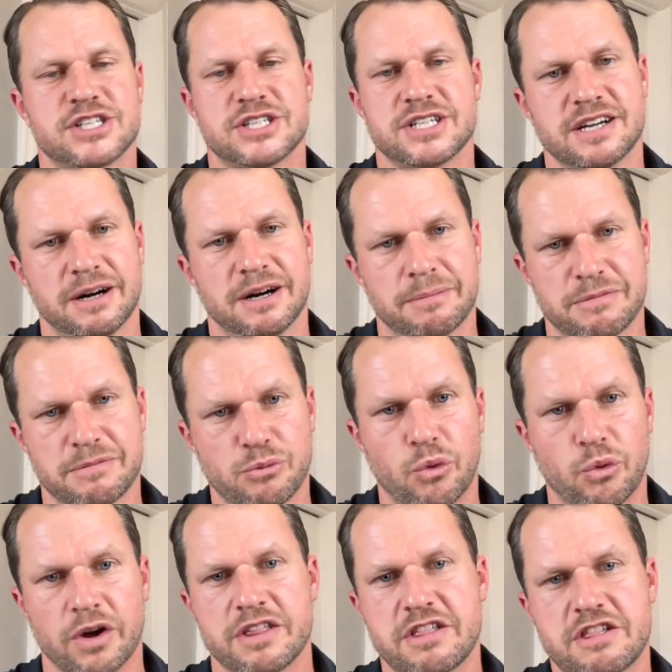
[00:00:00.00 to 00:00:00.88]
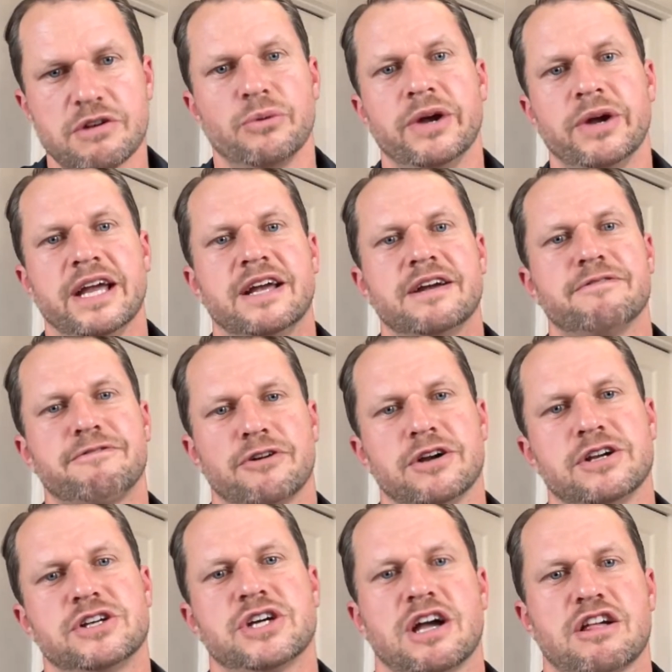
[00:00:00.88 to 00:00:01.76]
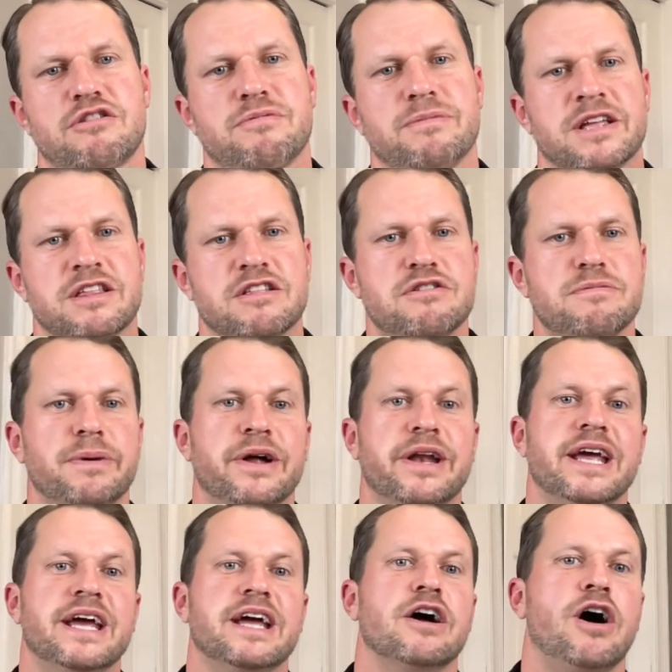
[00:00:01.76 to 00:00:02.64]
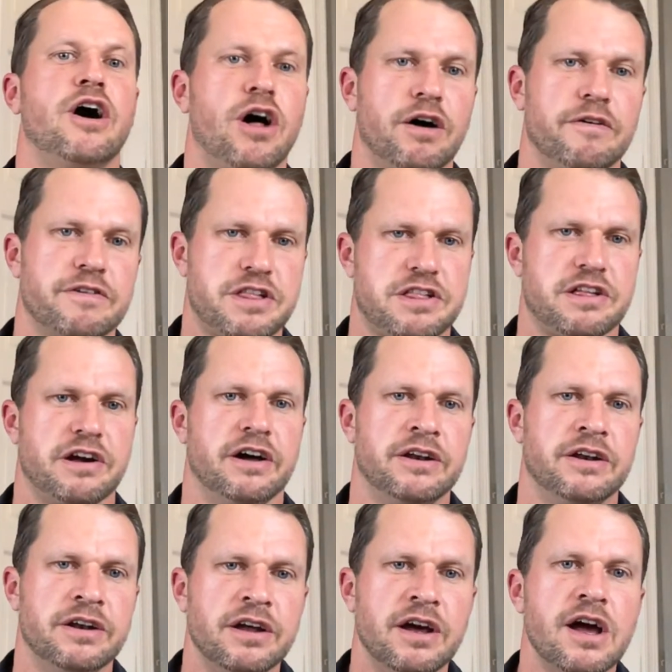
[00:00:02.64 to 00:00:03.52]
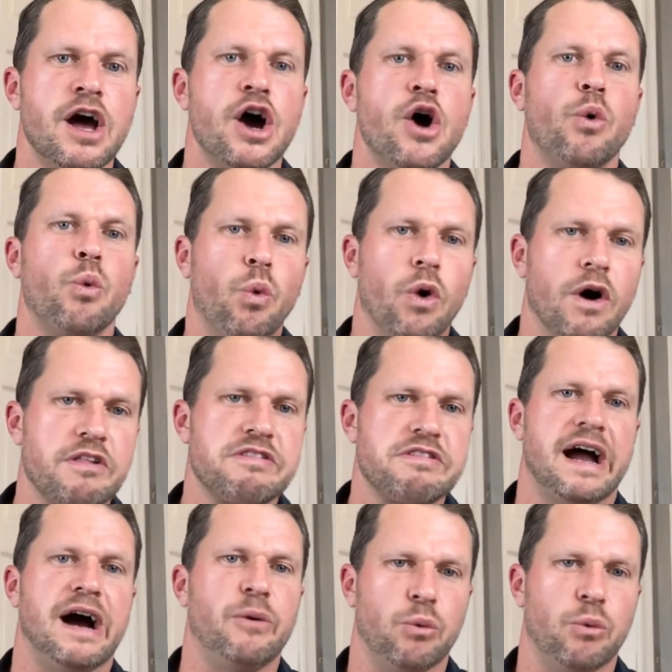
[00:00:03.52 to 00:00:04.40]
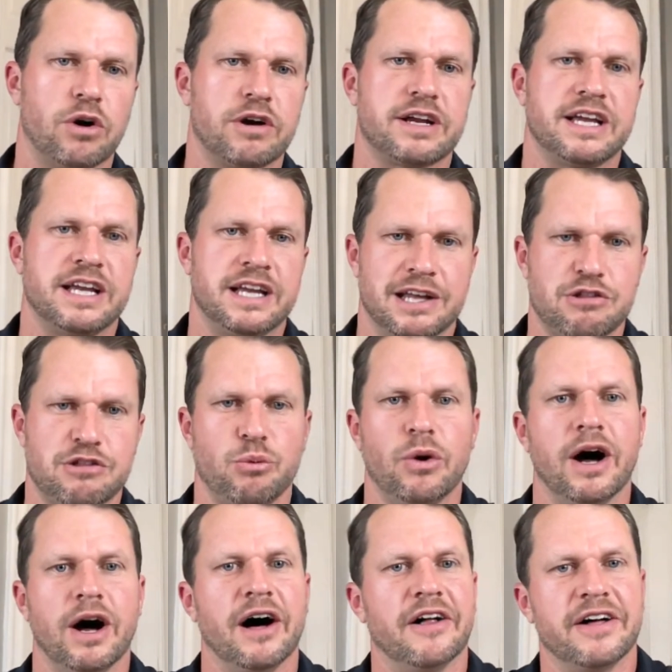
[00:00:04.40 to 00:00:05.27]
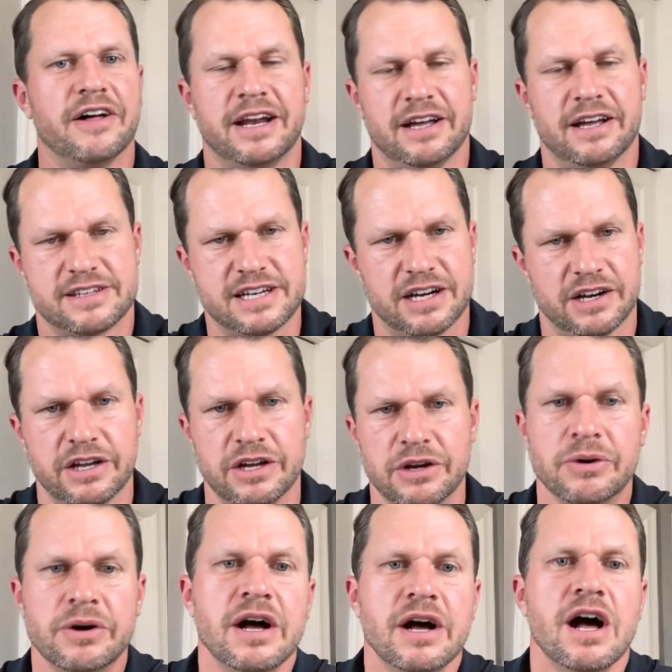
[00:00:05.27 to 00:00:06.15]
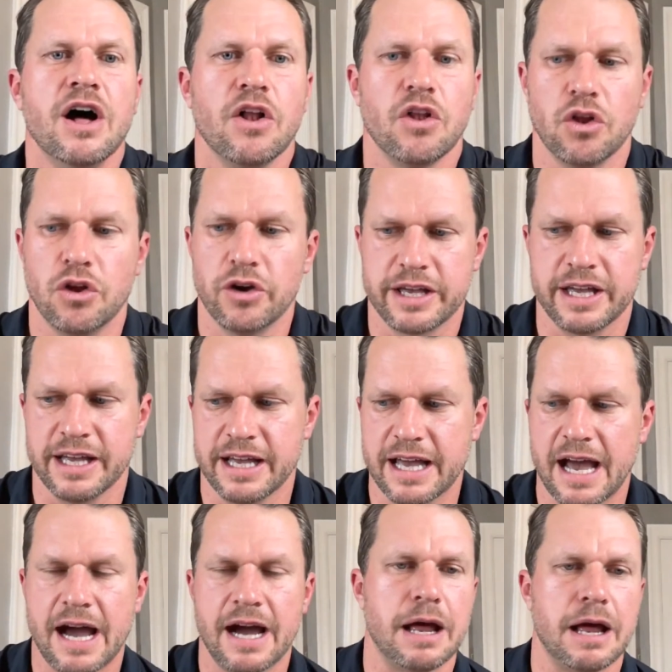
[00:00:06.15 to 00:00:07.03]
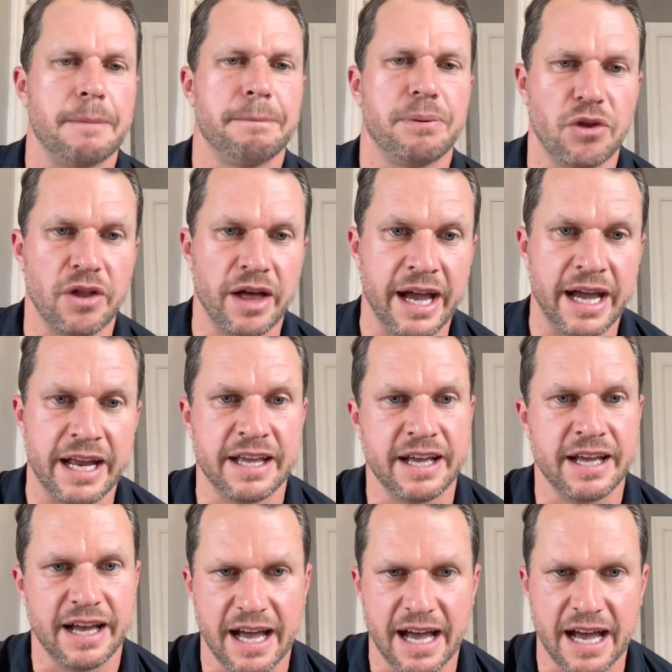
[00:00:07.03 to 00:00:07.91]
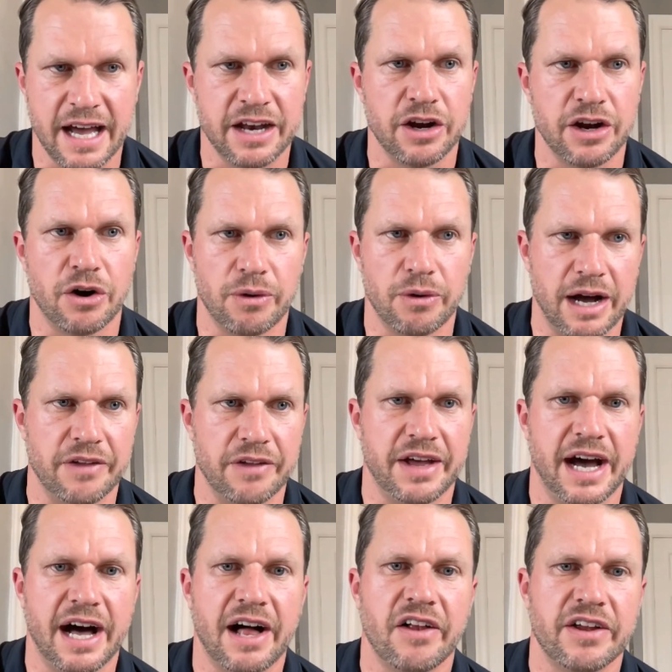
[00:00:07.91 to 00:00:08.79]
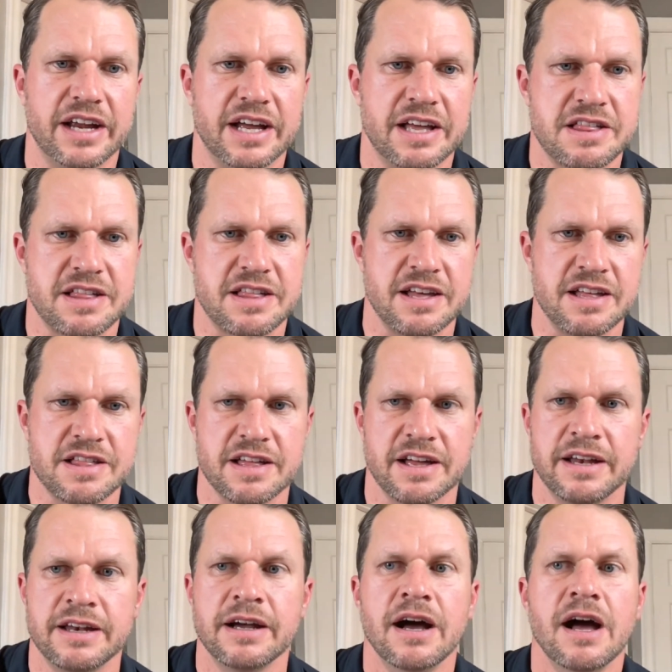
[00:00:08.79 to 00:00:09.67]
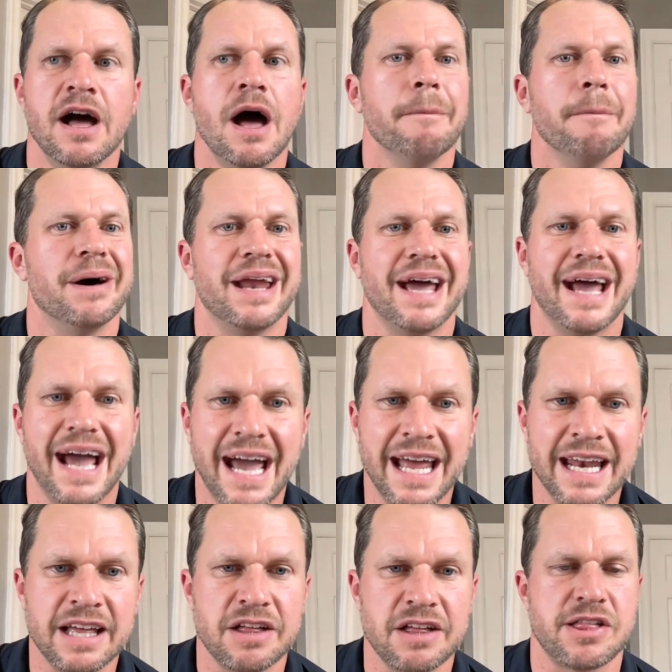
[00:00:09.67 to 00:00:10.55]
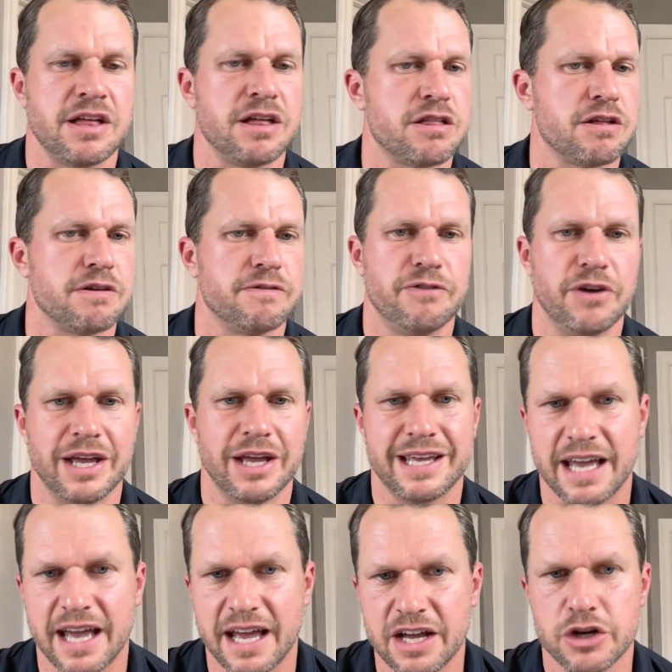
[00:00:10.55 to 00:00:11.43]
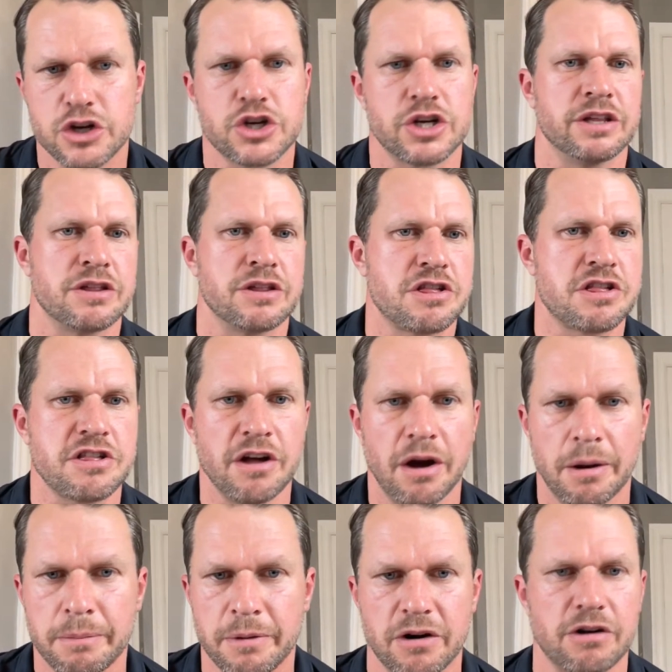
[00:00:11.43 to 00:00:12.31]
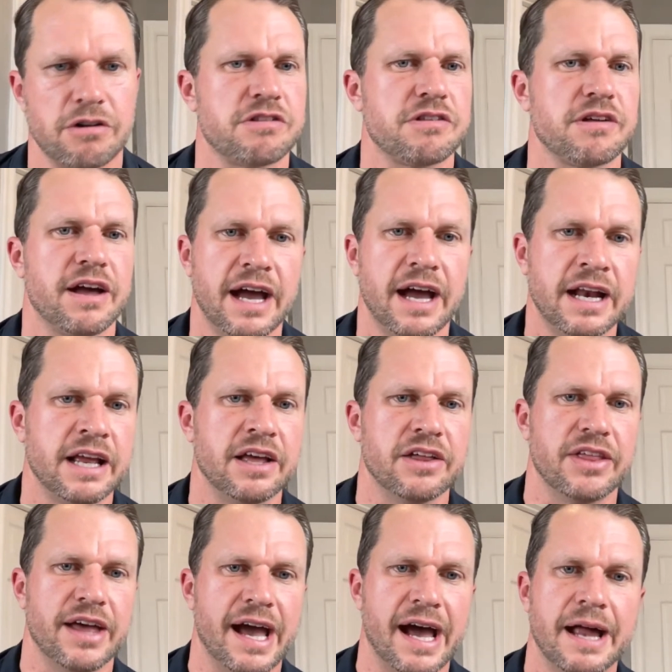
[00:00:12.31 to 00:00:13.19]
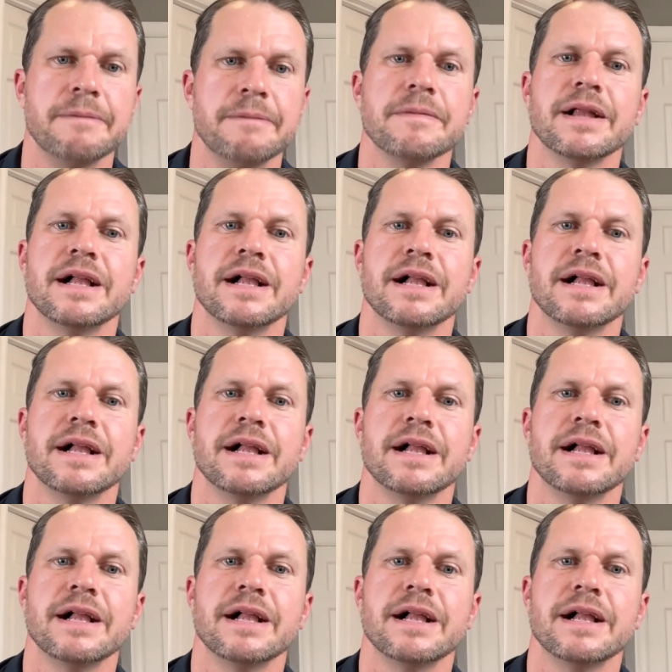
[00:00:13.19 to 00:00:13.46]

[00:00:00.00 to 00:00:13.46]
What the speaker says: comes once a week for adjustments, but it all of a sudden was not working as well. And I'll tell you, looking at and planning ahead around the holiday season, but any season, vacation, summers, any of that